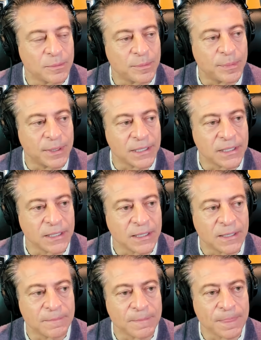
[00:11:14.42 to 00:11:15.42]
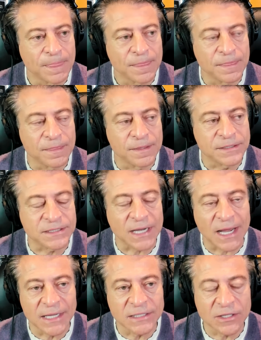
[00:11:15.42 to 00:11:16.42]
But the
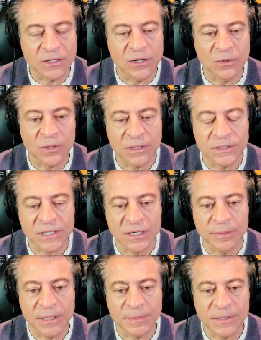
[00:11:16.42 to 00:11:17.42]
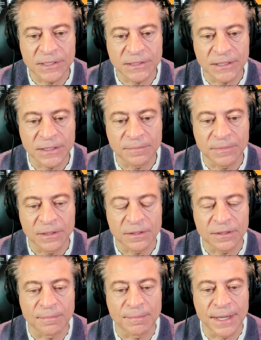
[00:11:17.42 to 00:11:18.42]
size of the cohort is going to be up to the team.
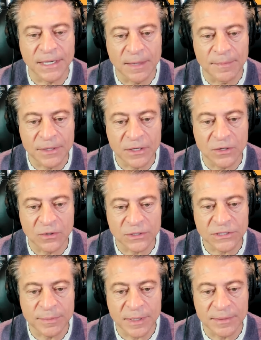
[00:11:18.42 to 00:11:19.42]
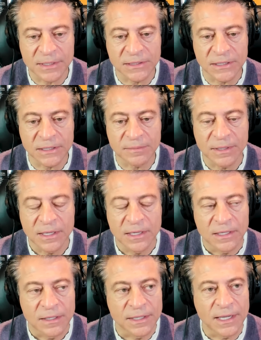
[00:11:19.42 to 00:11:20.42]
The makeup of the cohort is going to be up to the team.
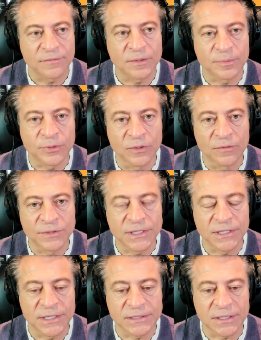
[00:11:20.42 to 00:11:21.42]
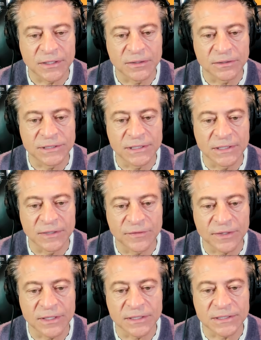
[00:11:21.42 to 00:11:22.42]
They have to prove statistical
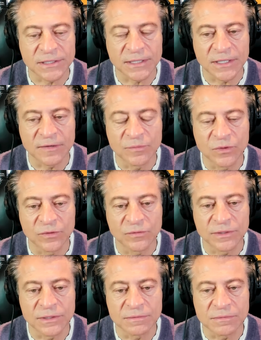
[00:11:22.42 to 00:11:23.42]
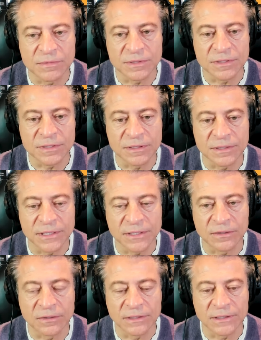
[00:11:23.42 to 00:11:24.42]
significance that they've moved the
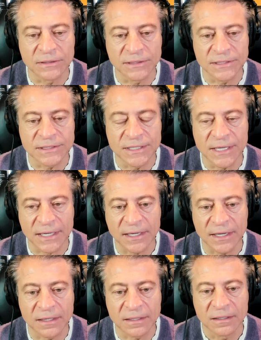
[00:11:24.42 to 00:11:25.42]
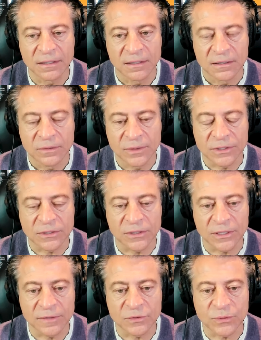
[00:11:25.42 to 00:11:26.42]
needle at least a decade with a
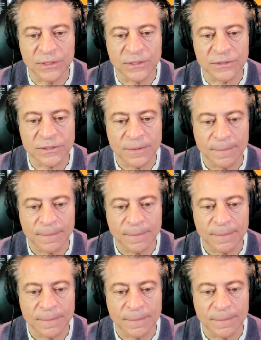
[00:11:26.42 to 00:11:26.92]
target of 20 years.